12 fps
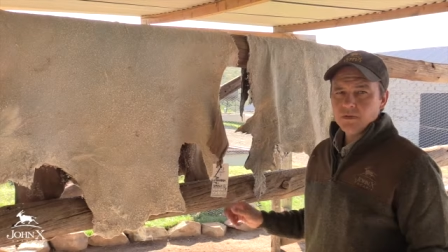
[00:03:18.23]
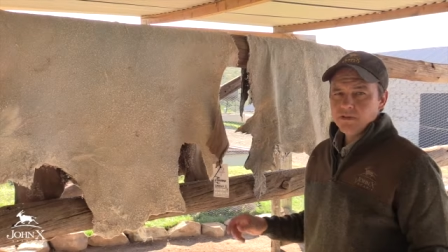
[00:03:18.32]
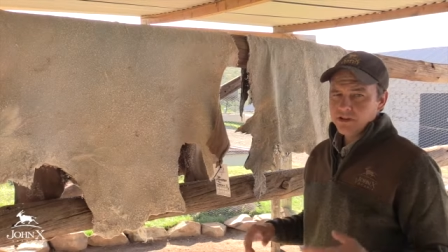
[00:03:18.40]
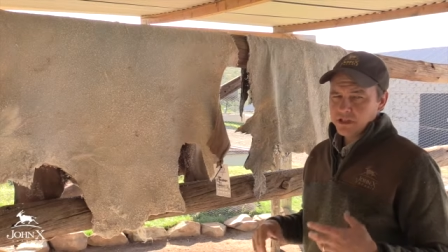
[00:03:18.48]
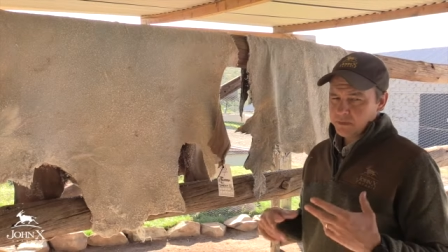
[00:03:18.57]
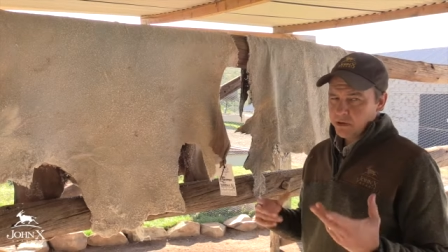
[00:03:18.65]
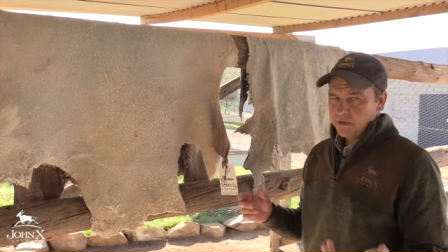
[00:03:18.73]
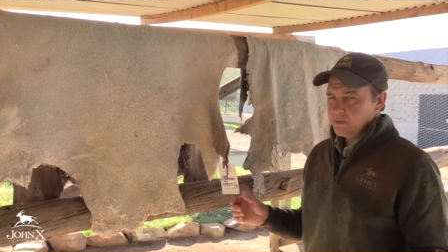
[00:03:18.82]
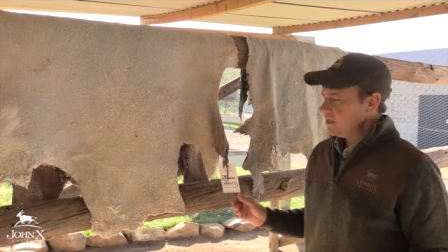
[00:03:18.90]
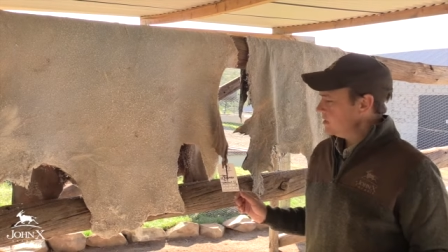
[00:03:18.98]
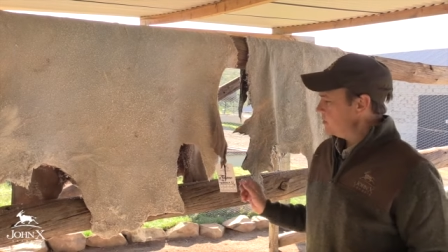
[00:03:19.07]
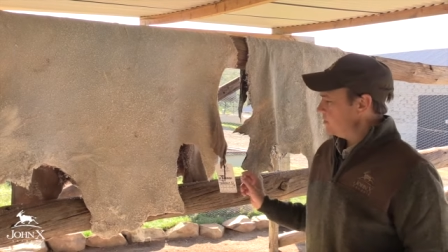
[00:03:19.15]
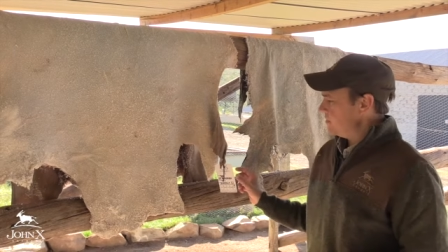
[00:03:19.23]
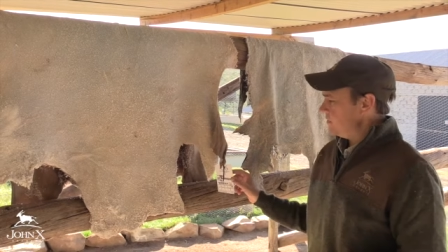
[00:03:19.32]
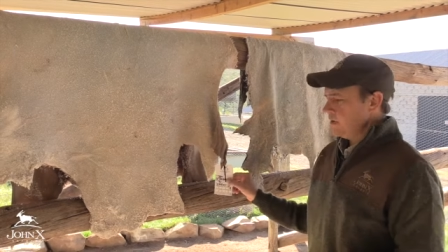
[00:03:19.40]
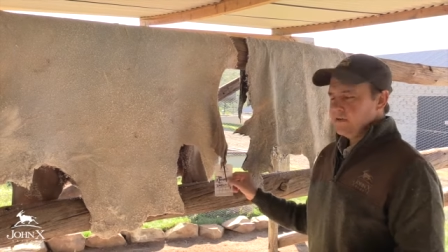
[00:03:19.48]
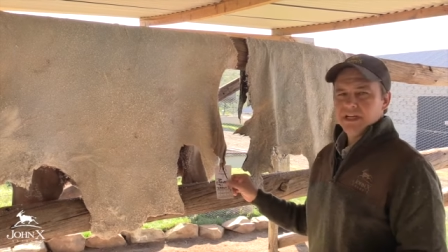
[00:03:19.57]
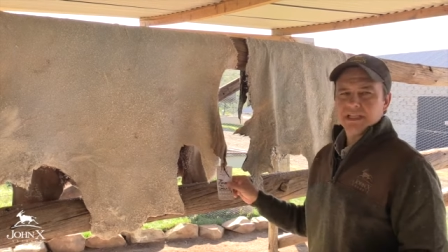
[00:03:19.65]
We've experimented with
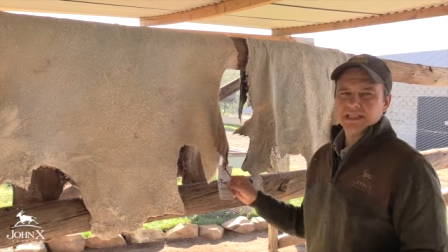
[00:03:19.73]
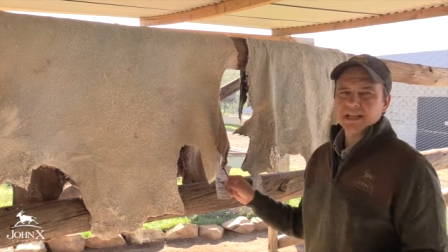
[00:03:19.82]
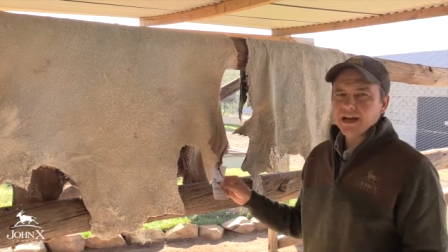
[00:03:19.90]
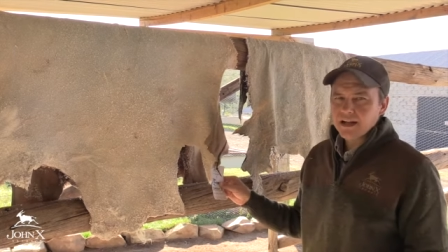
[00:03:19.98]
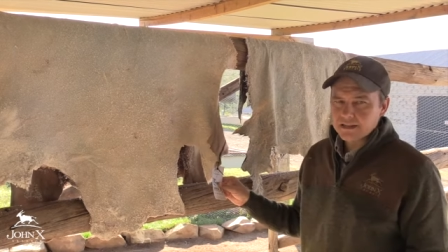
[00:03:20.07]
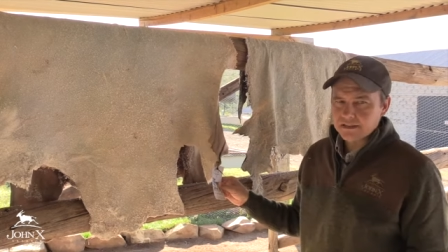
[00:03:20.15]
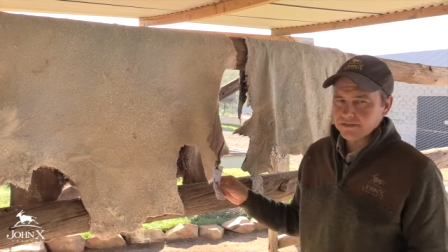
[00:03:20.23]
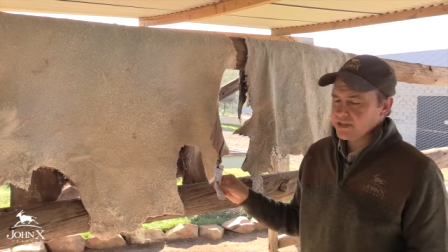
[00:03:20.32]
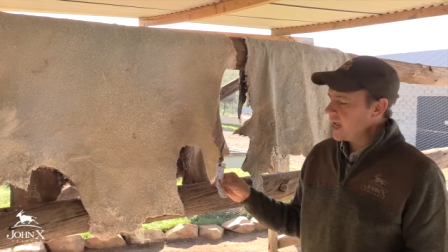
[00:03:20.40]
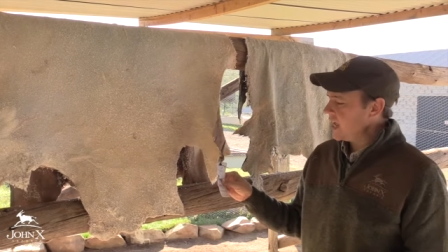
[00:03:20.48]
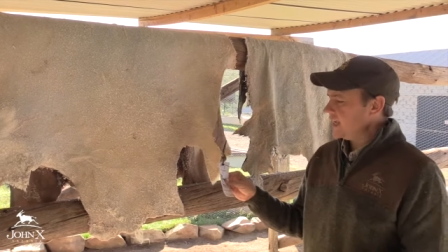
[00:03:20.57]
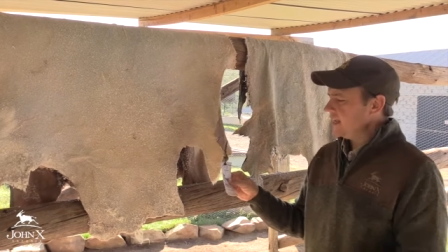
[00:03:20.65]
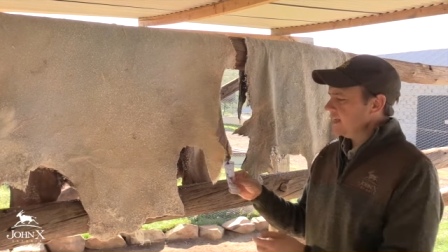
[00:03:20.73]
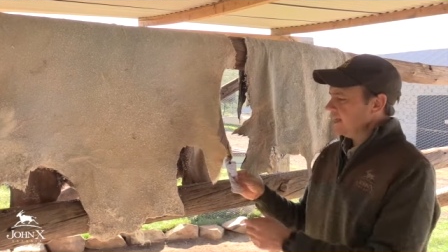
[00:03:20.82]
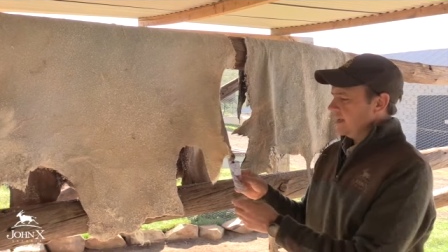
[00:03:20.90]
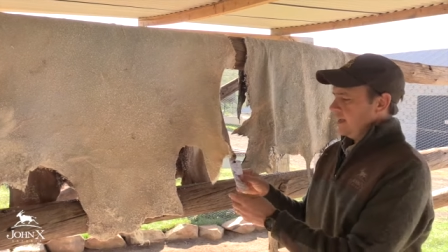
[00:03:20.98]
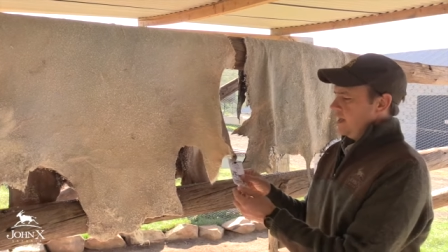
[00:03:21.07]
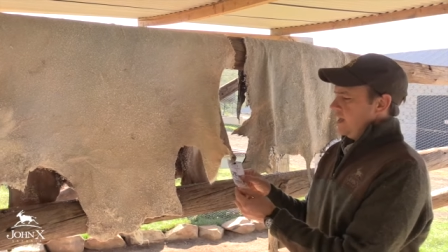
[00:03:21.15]
various styles of tagging.
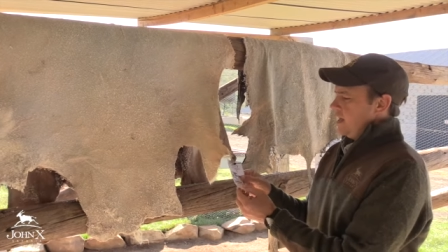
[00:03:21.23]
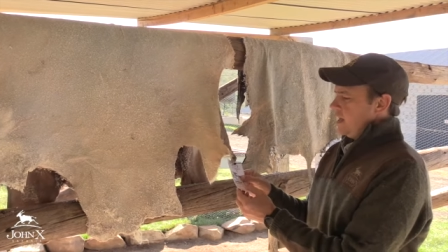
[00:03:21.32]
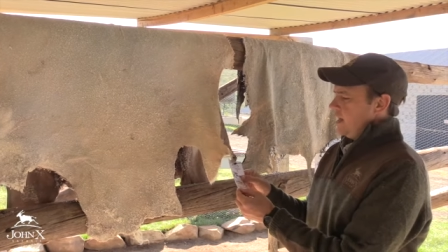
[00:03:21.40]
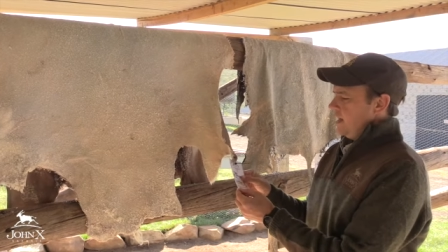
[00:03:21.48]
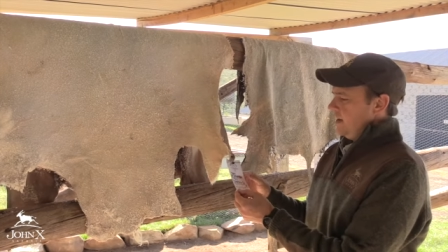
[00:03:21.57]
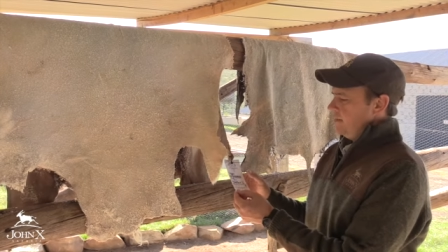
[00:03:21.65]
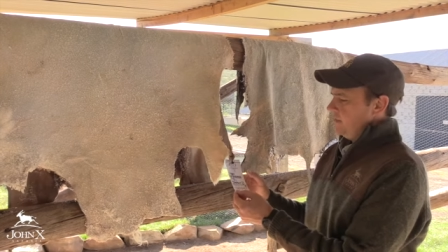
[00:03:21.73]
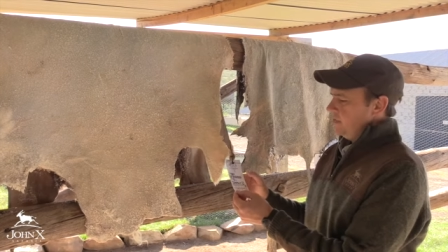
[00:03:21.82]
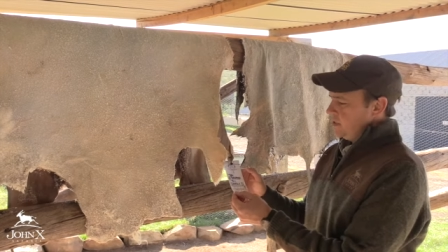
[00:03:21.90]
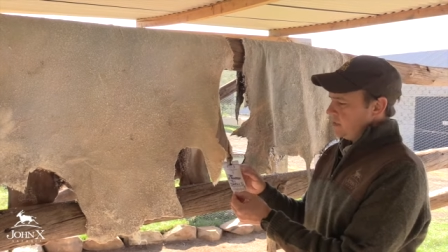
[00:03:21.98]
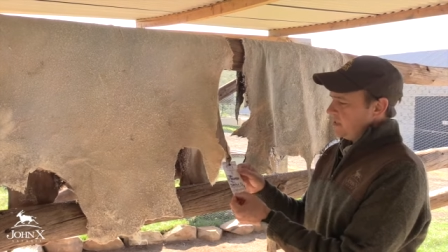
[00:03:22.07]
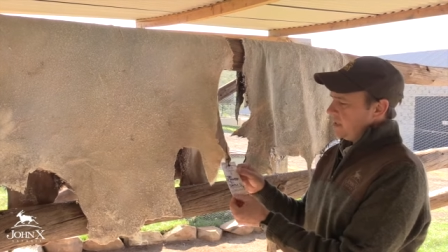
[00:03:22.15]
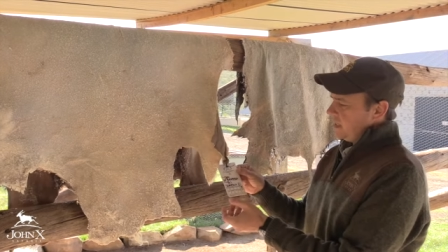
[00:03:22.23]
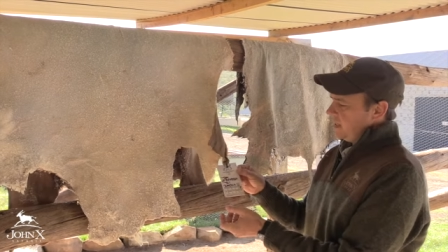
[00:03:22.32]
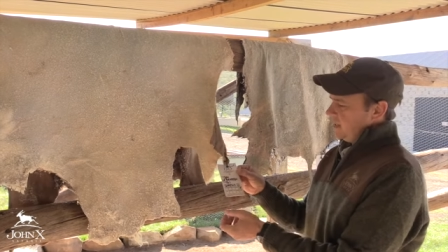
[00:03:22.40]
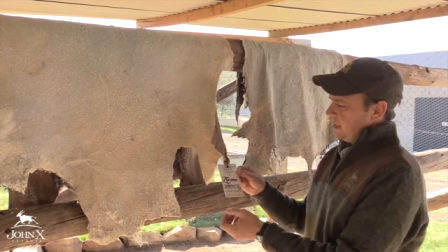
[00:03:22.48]
This particular